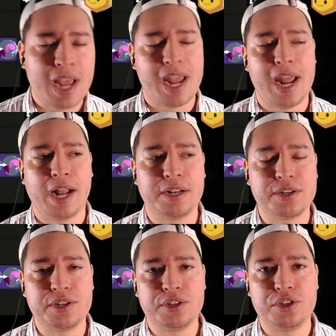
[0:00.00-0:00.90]
and
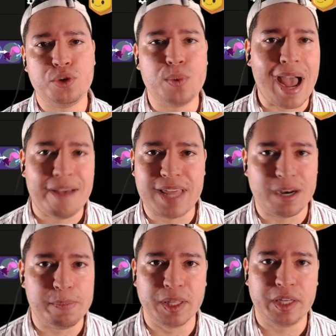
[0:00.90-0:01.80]
you have that
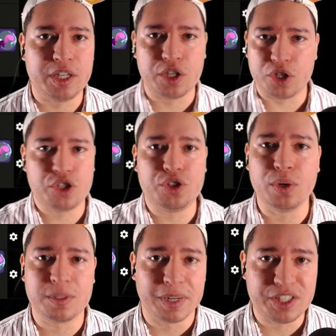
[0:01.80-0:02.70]
ability to just do
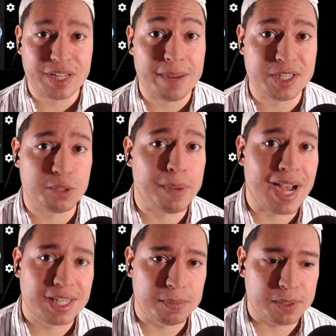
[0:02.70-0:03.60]
as much damage as
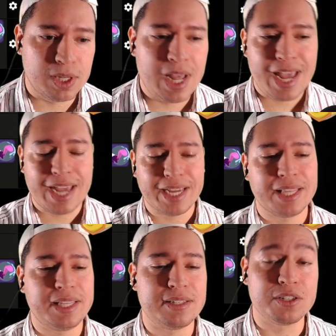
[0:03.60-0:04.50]
possible and get
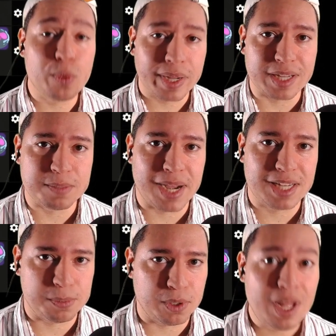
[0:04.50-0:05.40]
these as quick as
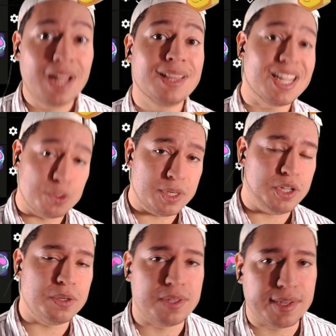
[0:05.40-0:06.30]
possible. That's when you
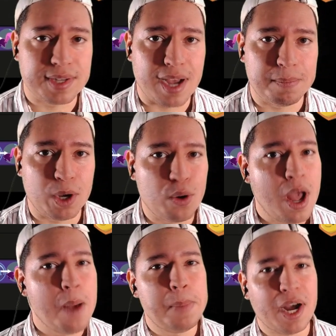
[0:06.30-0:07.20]
use this combo.
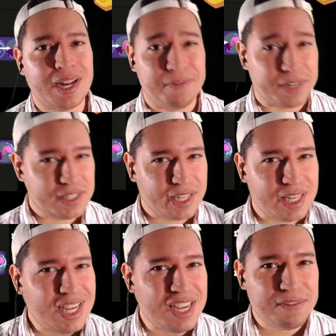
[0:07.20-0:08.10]
But if it's like an
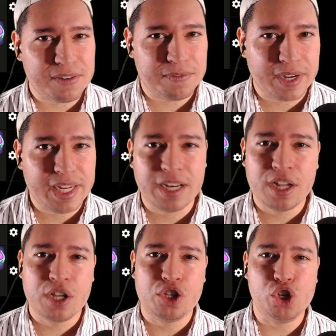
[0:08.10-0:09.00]
even fight,
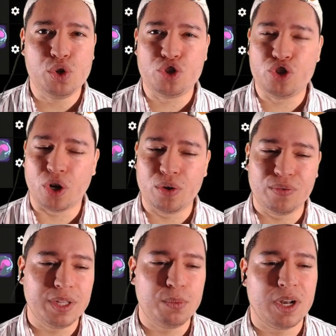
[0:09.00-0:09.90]
you don't
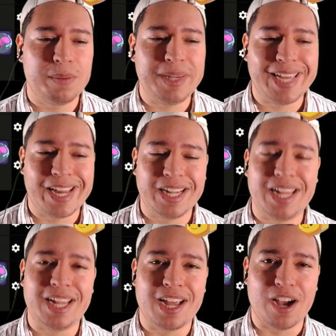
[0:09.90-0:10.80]
really want to be getting
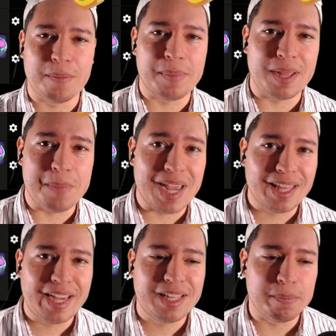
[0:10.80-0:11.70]
up
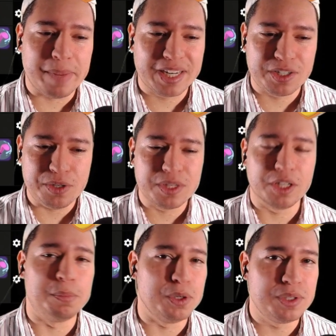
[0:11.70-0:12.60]
melee in the mix using your
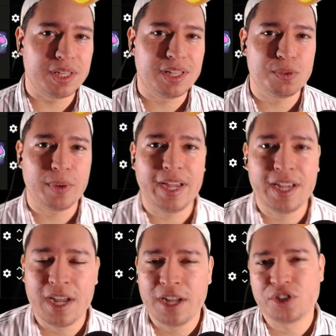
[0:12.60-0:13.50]
boosted this way.
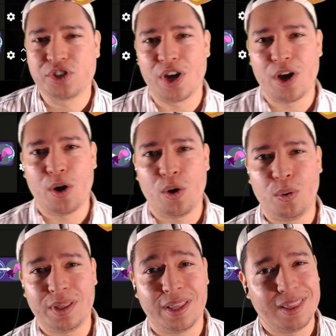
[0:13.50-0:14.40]
So
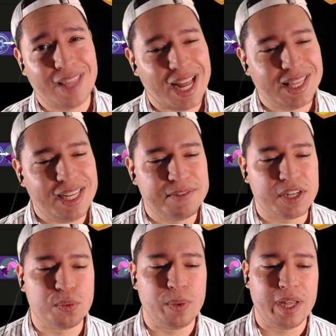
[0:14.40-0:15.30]
that leaves
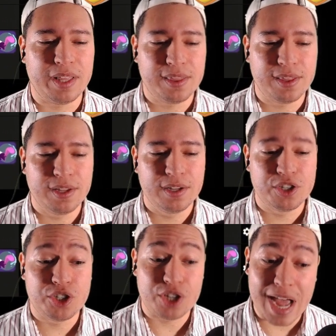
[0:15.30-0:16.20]
us with
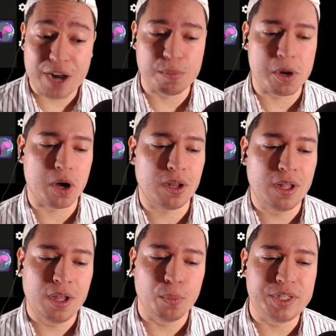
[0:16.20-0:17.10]
Shadow Ball,
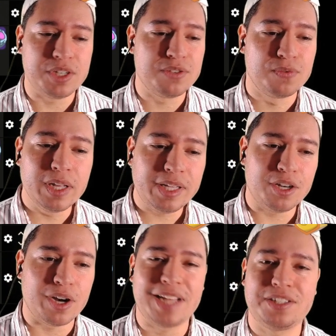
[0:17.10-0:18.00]
which is really
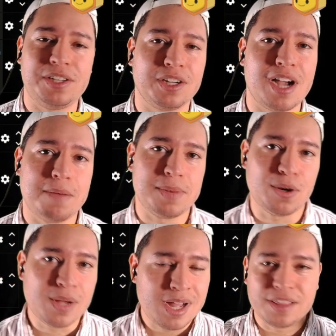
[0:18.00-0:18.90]
your S tier combo.
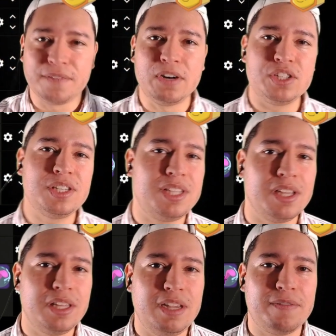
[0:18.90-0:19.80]
The
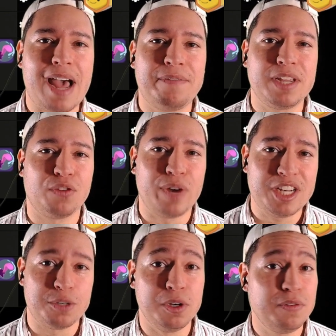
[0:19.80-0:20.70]
versatility of having a
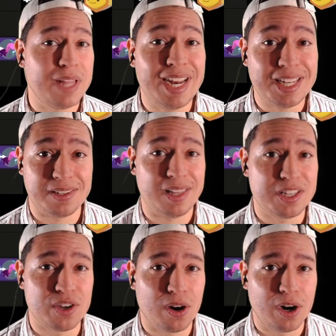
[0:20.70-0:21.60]
ranged move that hits this
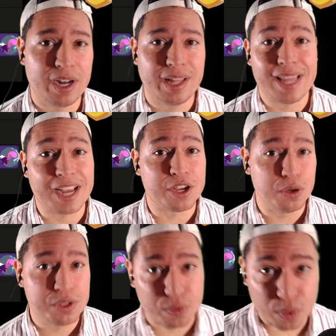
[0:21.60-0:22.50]
hard, that
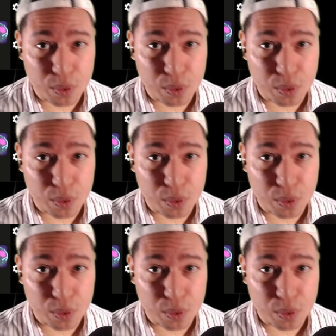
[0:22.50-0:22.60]
goes through